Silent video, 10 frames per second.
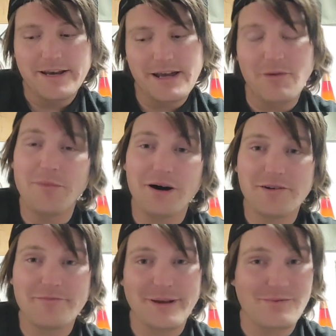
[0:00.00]
Now,
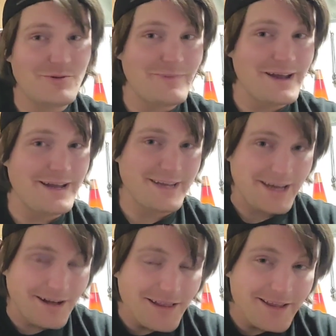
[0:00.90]
modern people might
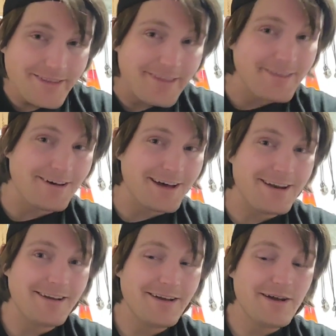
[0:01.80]
giggle at the thought,